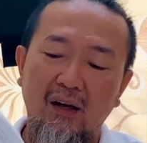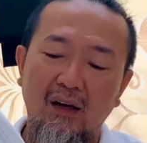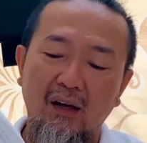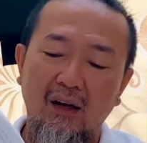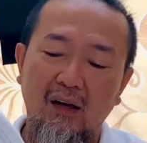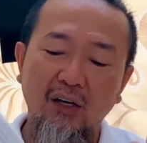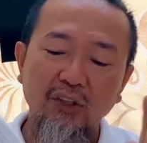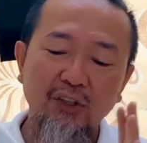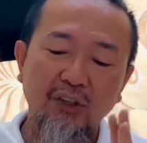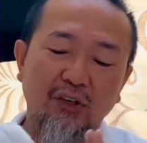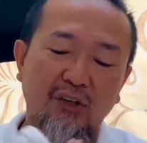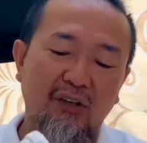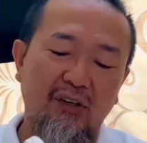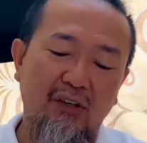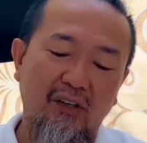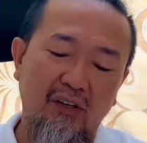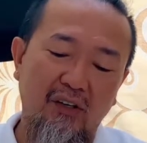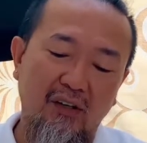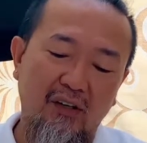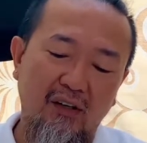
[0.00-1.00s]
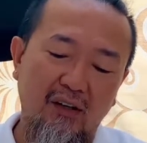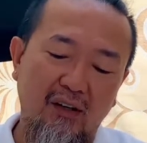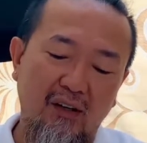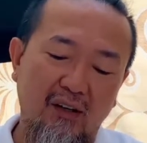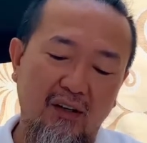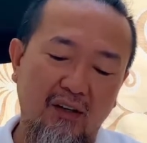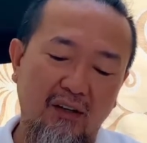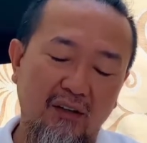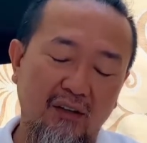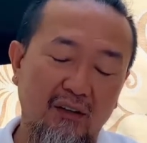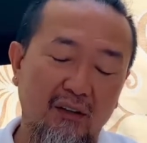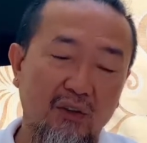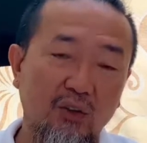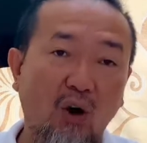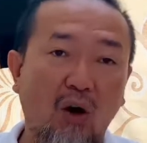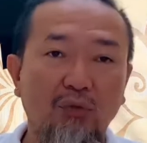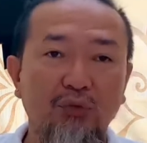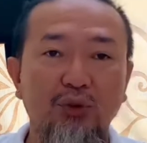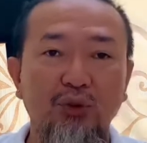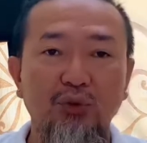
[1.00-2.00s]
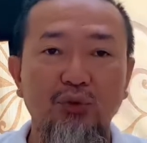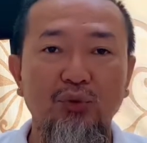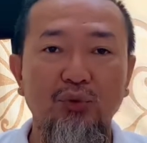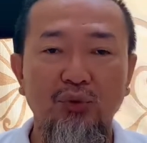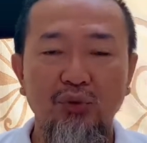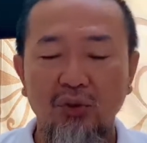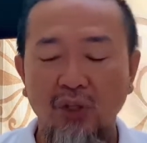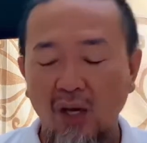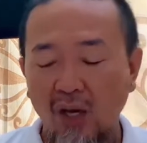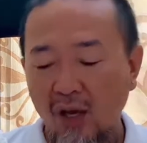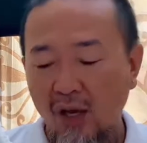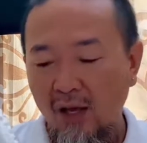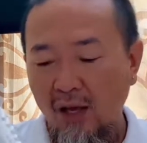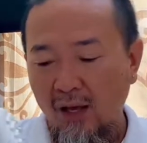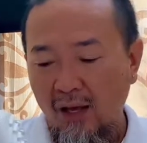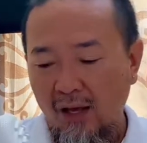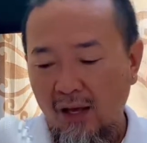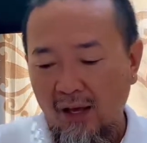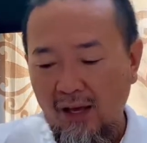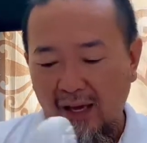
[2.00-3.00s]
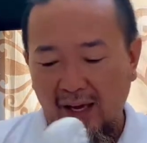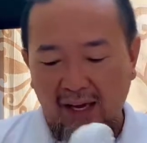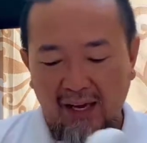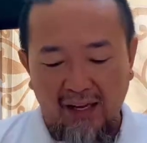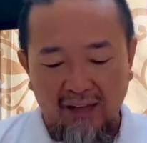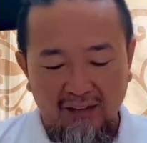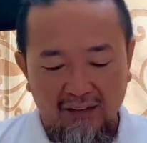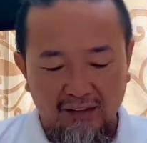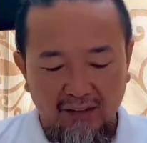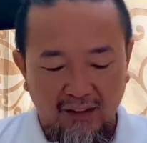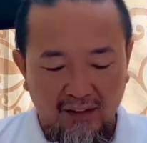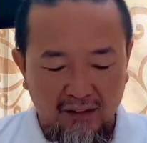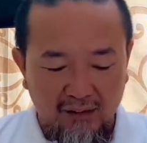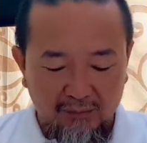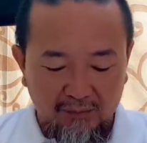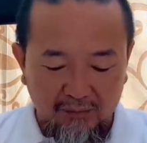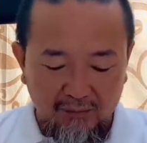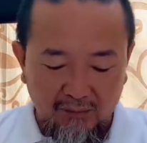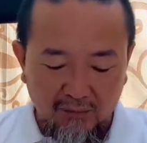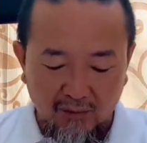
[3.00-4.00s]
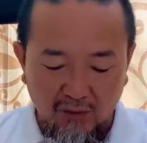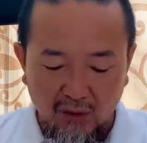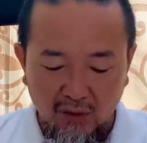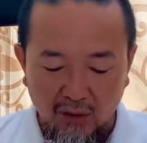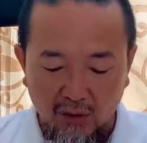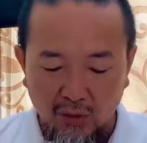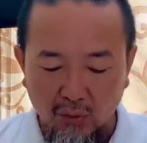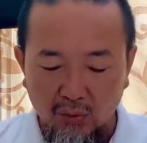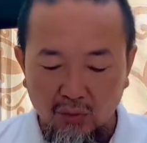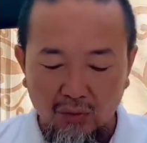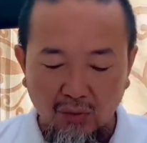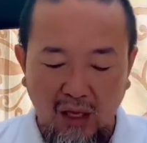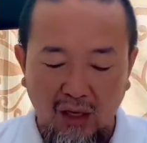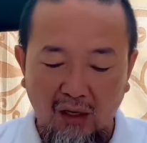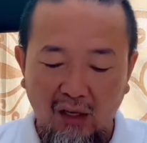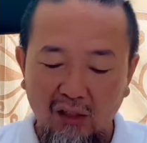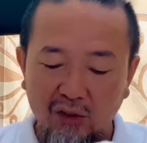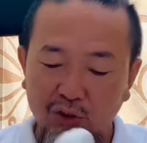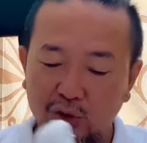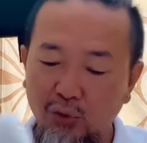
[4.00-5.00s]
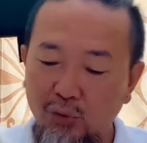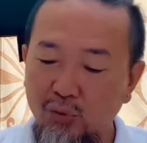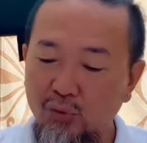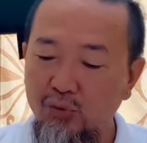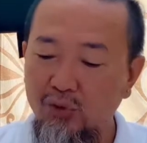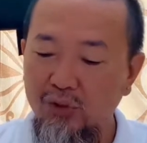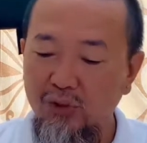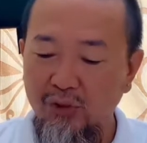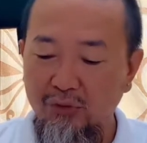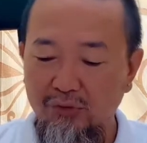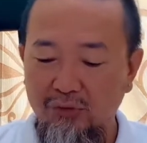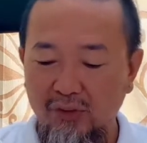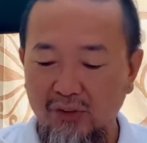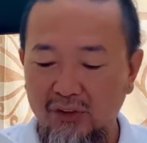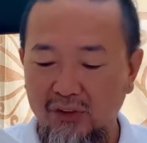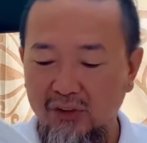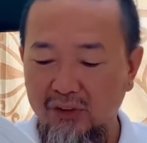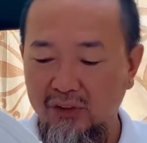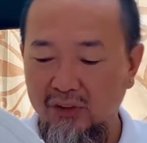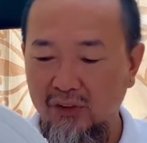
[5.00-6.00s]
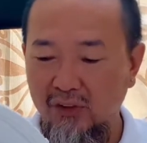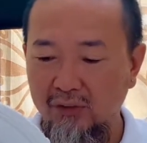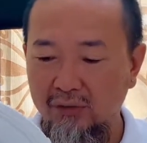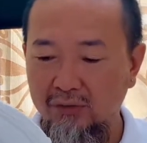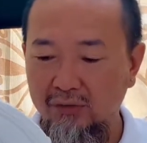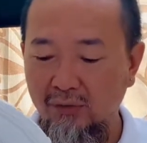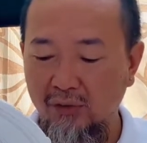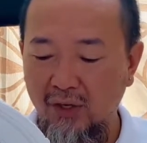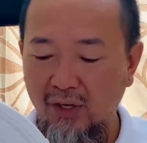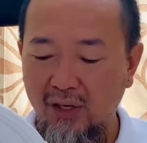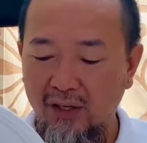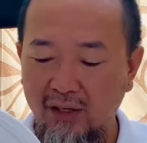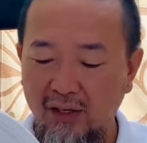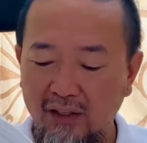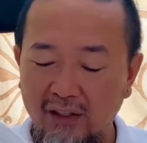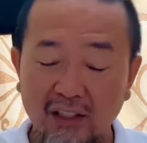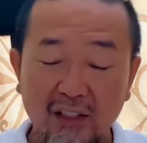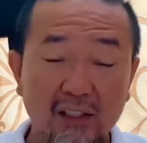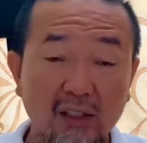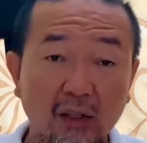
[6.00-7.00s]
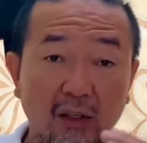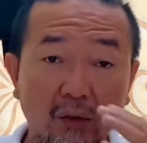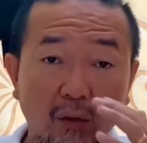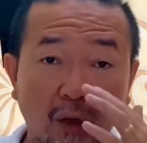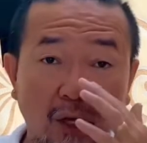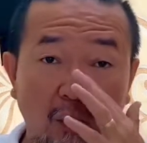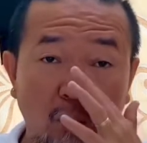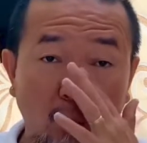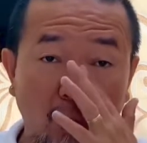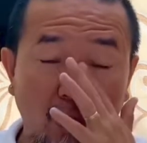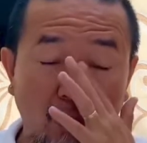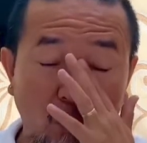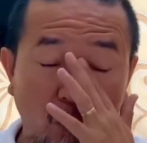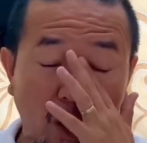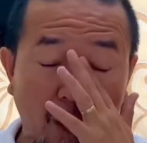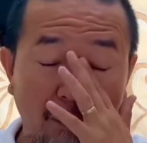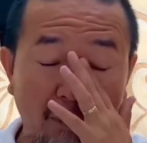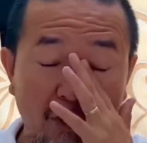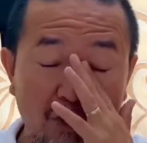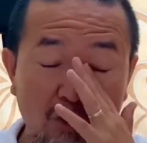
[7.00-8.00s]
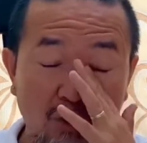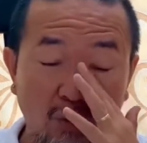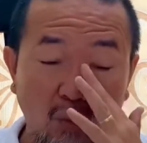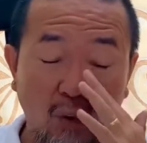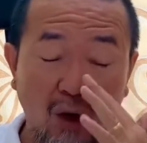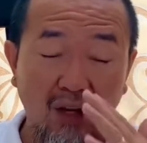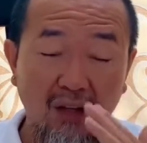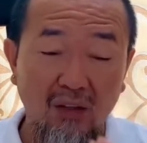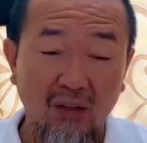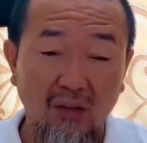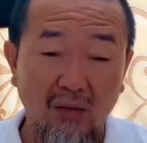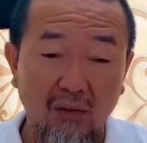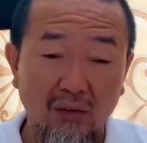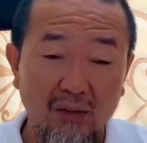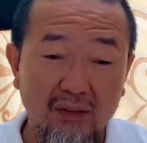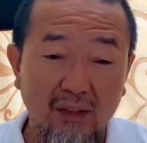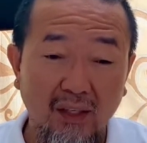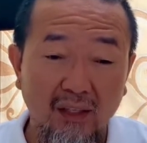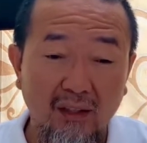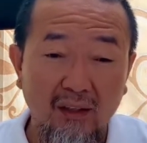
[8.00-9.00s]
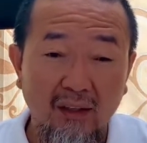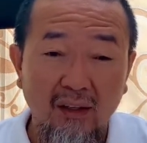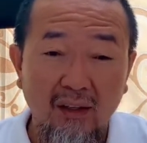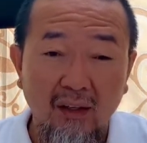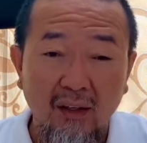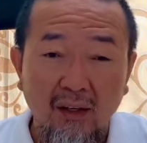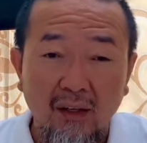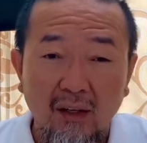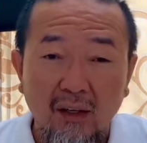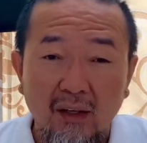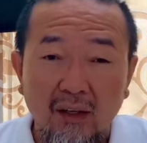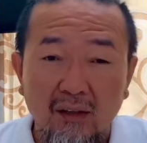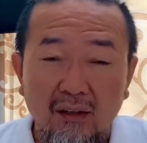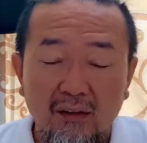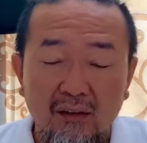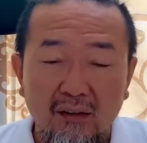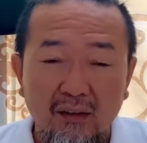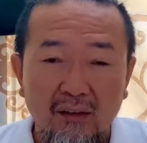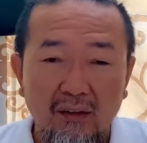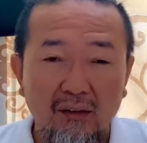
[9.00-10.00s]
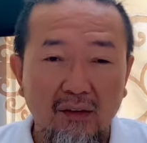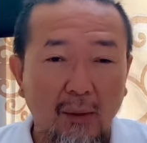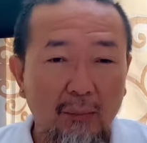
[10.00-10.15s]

other golf shoes. And I'll show you the difference and stuff, okay? And this, like what I mentioned a while ago, is like, there's